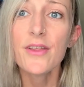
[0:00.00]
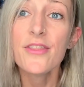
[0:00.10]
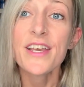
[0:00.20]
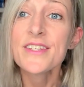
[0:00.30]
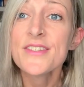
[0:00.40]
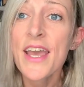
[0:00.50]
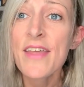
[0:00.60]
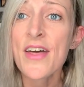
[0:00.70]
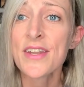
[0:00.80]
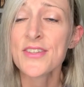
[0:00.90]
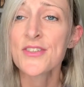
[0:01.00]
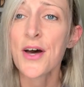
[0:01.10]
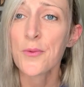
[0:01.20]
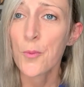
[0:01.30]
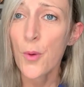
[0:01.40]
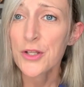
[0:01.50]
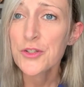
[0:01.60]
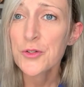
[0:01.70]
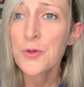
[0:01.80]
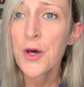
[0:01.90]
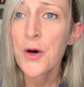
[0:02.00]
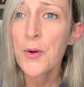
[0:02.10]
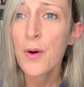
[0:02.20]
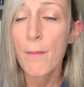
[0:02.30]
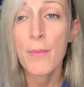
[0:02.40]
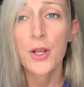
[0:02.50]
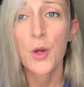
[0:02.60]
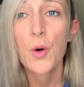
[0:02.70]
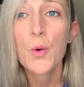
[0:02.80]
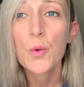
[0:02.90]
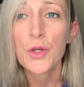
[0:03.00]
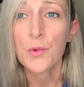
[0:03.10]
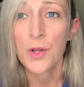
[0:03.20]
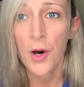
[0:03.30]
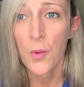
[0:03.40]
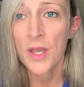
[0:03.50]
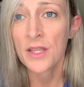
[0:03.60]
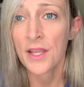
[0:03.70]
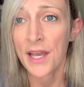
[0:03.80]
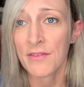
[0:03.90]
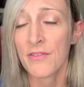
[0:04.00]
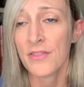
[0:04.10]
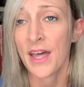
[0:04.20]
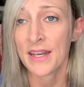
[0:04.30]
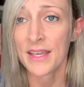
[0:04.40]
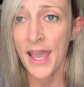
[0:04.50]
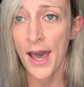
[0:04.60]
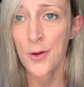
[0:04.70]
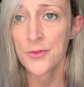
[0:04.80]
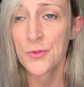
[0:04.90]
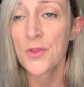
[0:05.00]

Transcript: They say that it's not what you know, but who you know in life that counts.